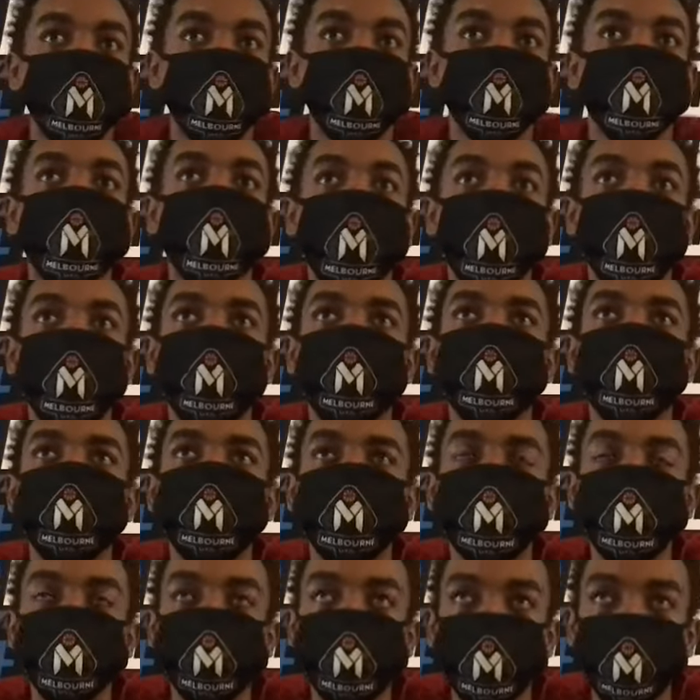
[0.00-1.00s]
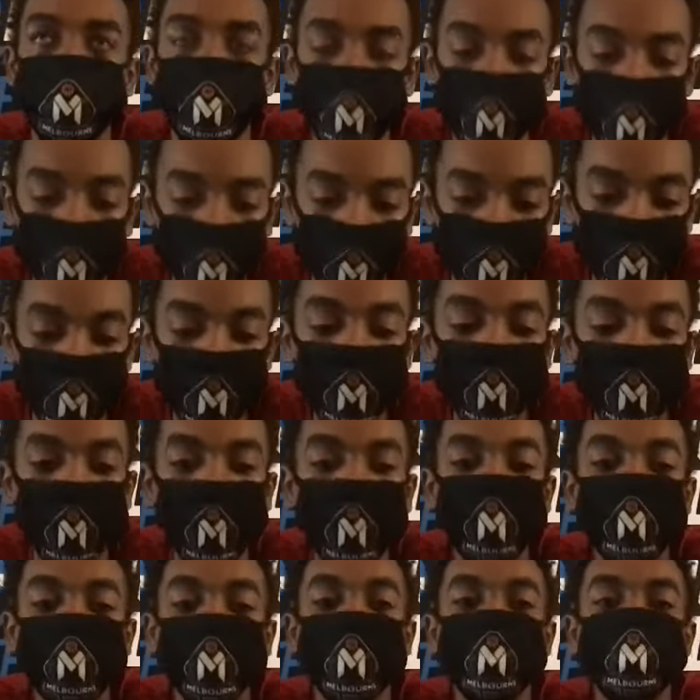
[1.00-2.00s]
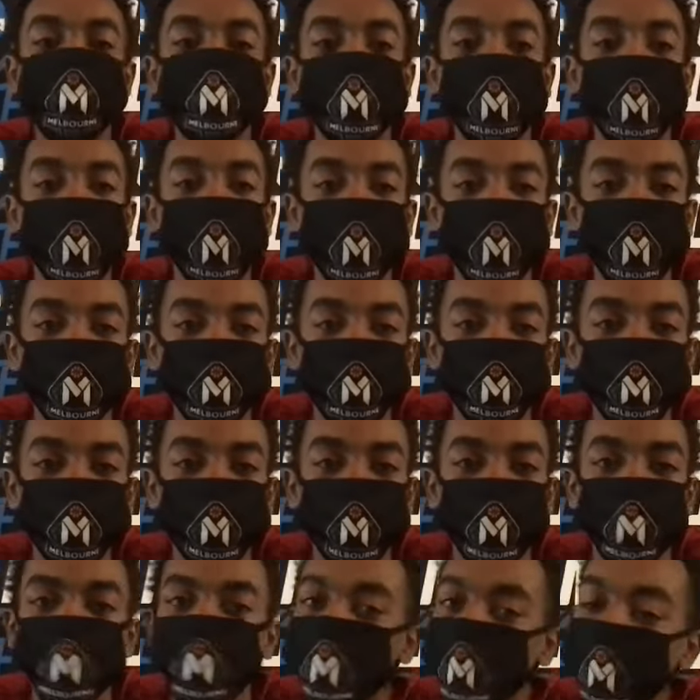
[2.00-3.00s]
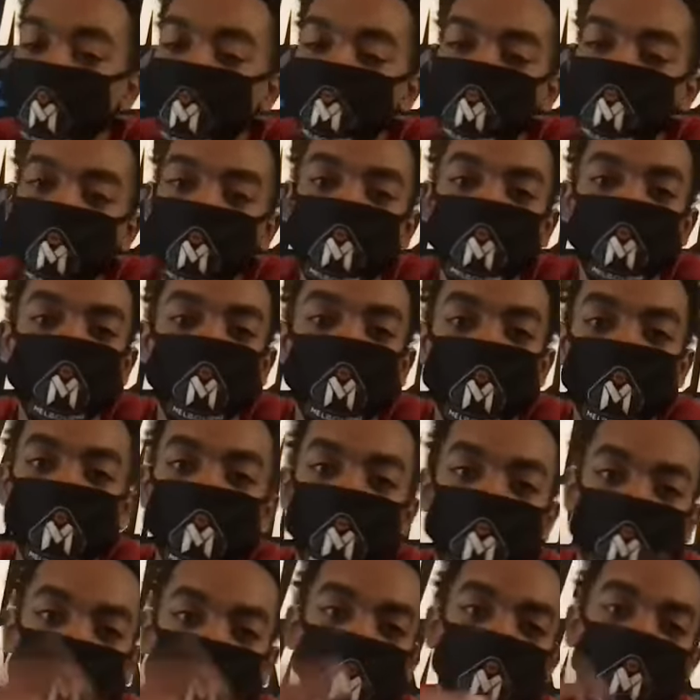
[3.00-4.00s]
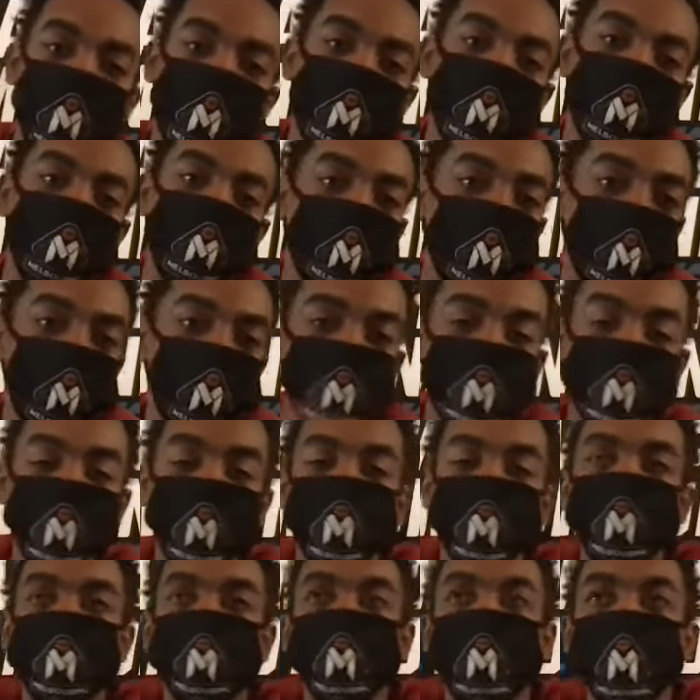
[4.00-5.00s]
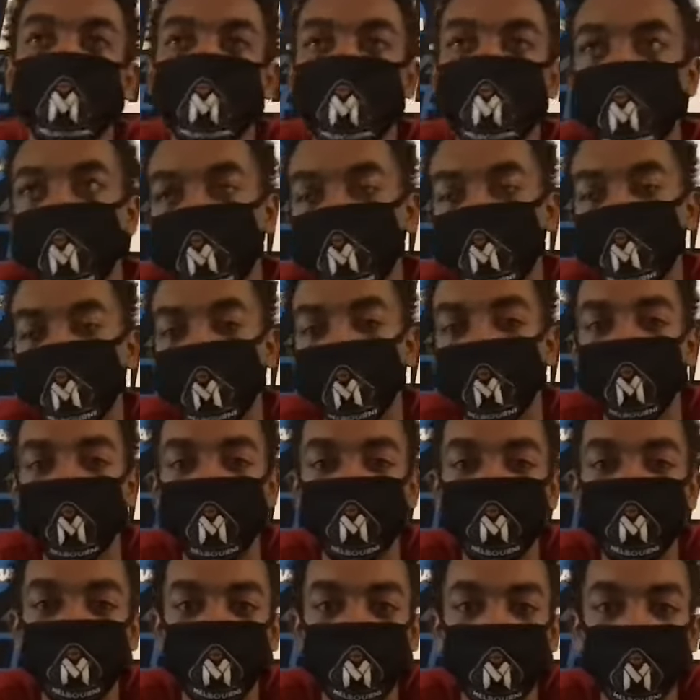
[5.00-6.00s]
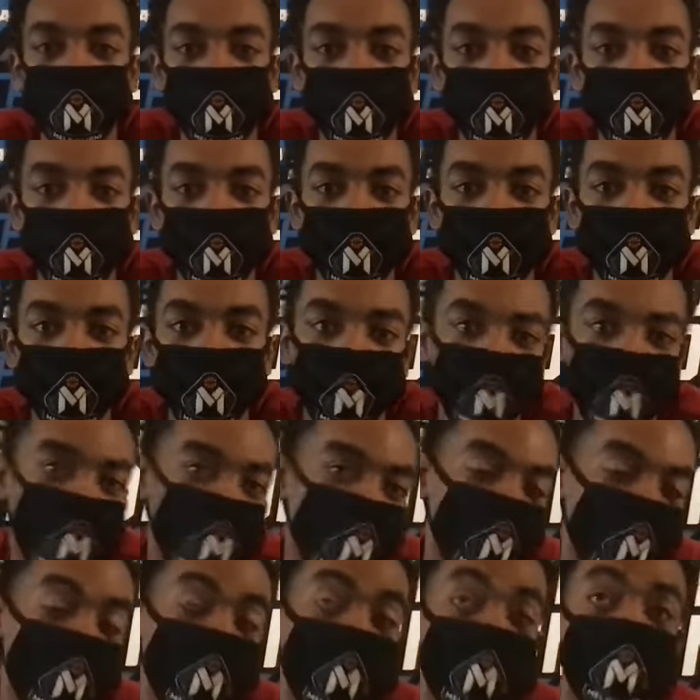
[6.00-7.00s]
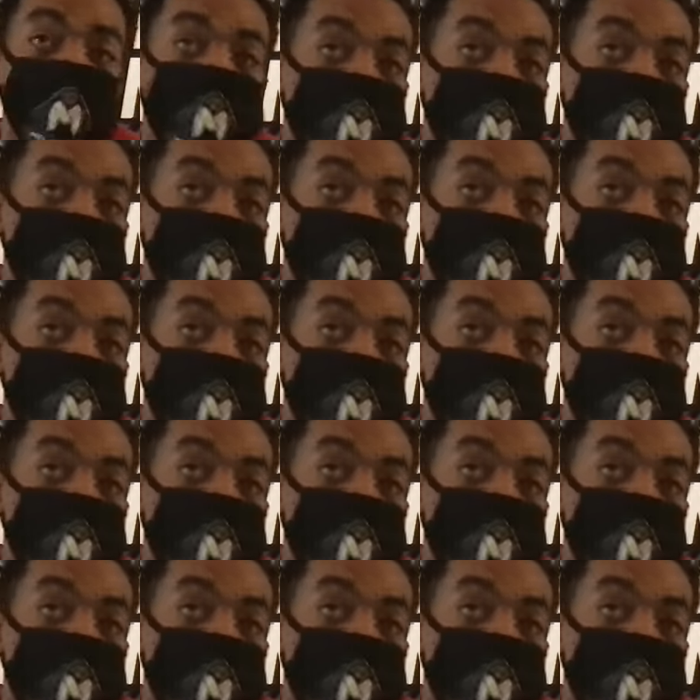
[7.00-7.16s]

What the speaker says: you know, look at how the NBA handled things, and everybody in our group wants to, you know, get to that level one day. And should